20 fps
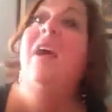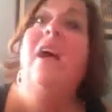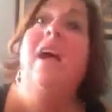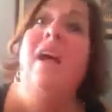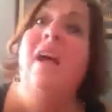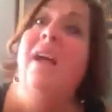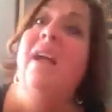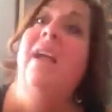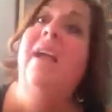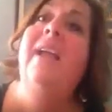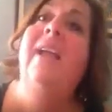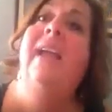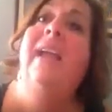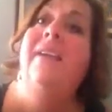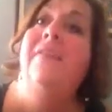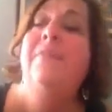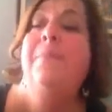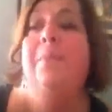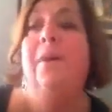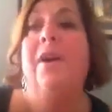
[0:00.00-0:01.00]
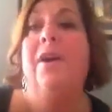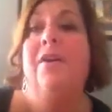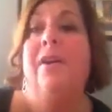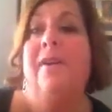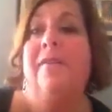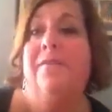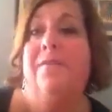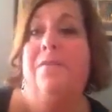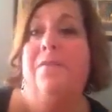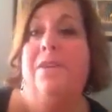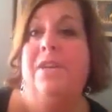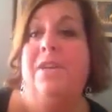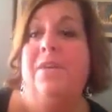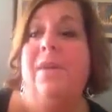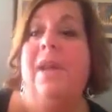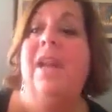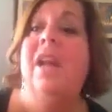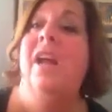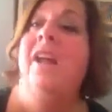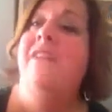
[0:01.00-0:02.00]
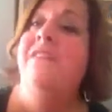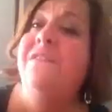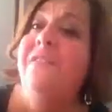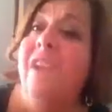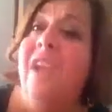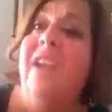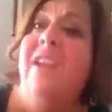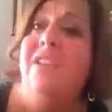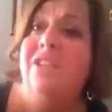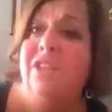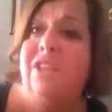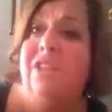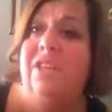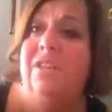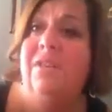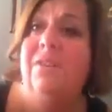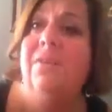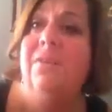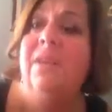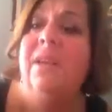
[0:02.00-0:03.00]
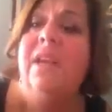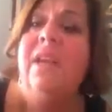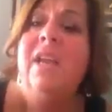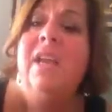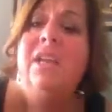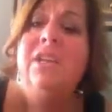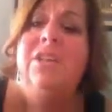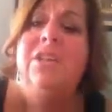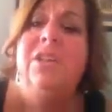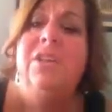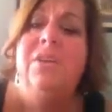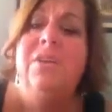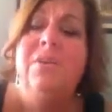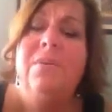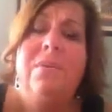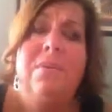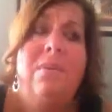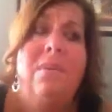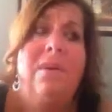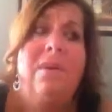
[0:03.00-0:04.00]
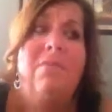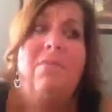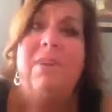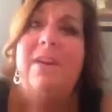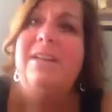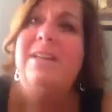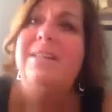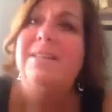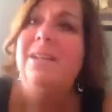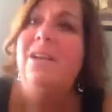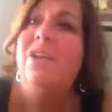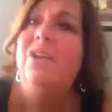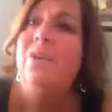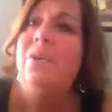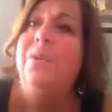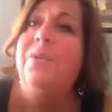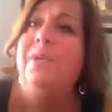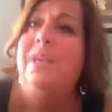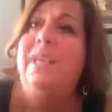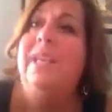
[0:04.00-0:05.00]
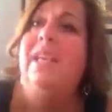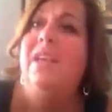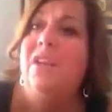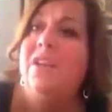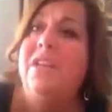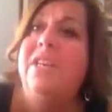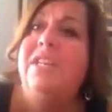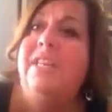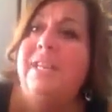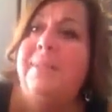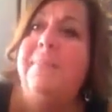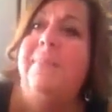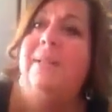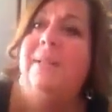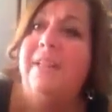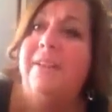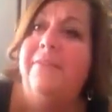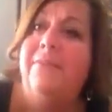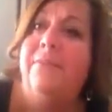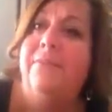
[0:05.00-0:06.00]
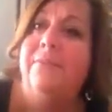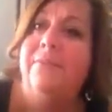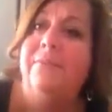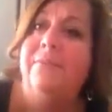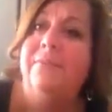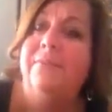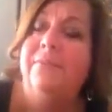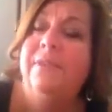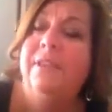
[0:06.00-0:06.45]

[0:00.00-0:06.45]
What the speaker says: I have a program for you, and I invite you to redesign your thinking on a deeper level.